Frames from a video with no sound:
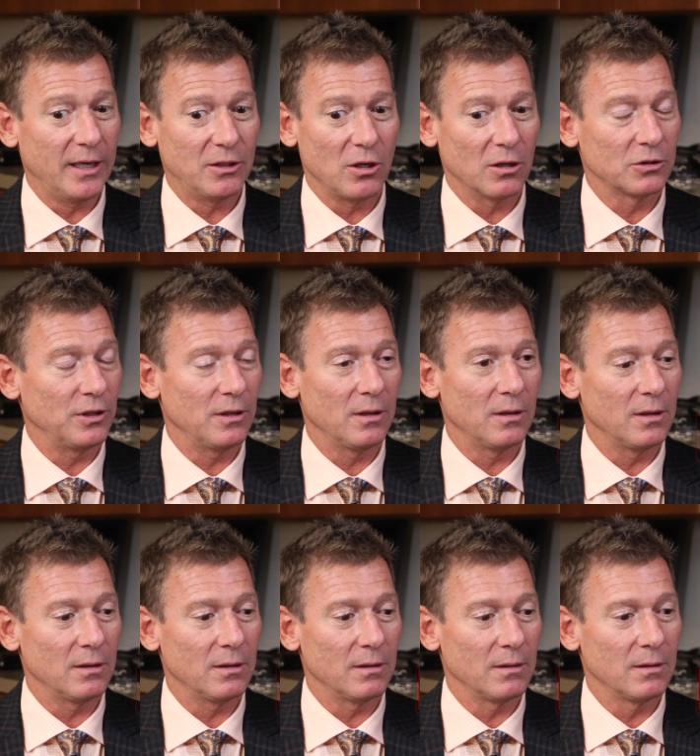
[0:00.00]
I talk
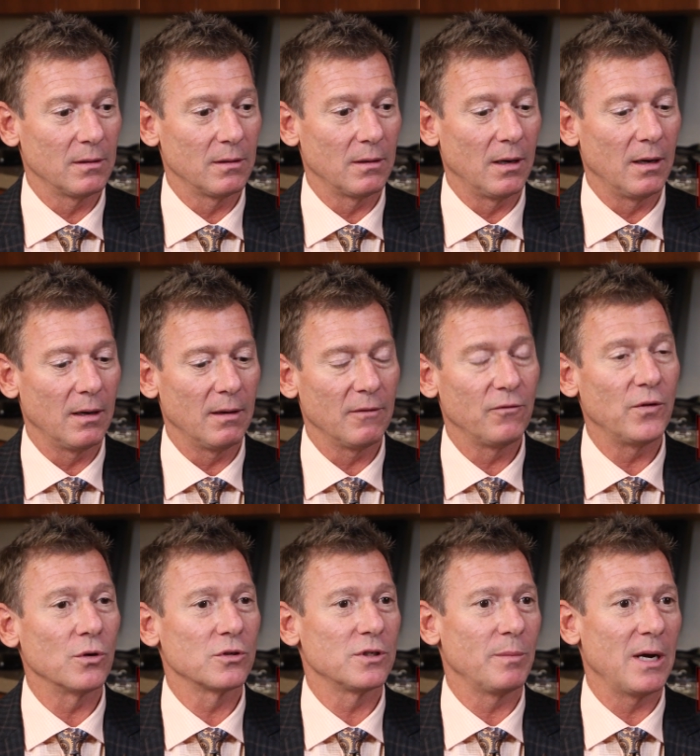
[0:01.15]
to
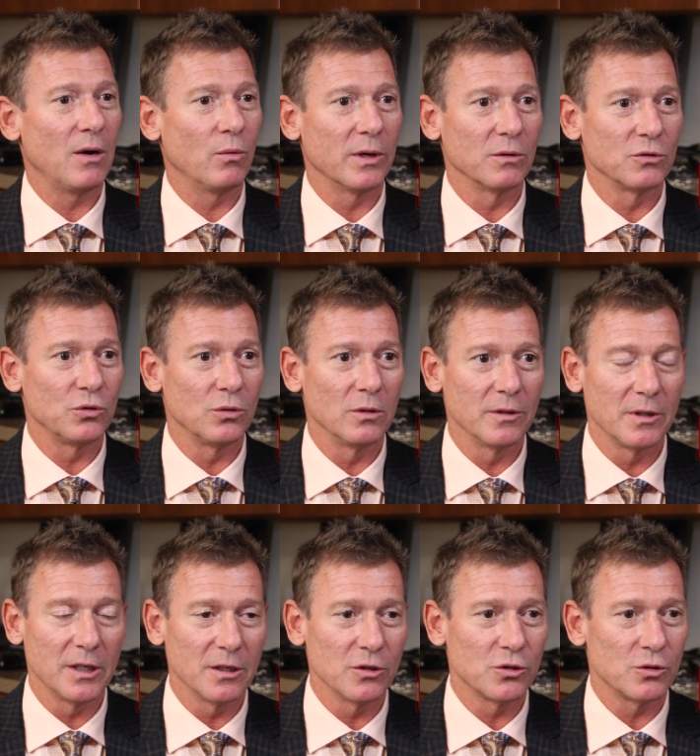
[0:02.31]
folks about Wiegel Tool in
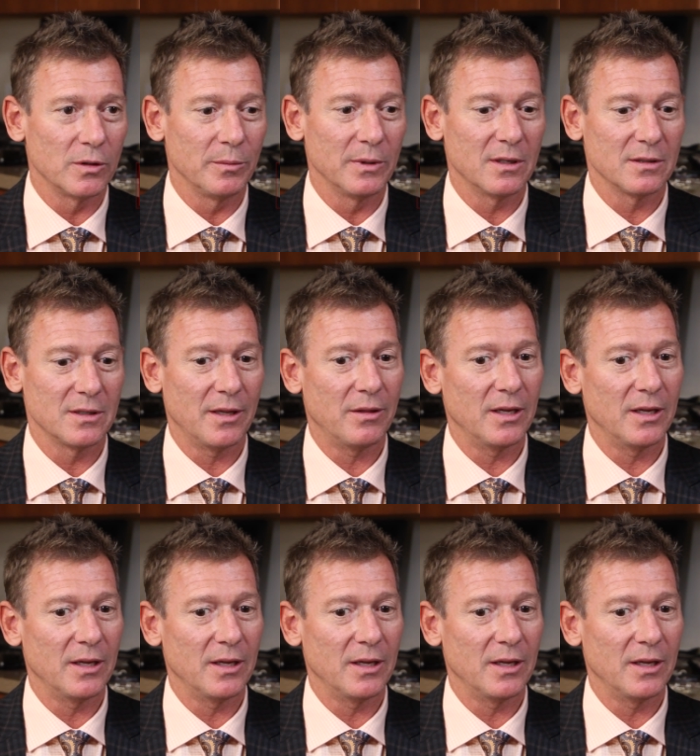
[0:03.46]
the industry because I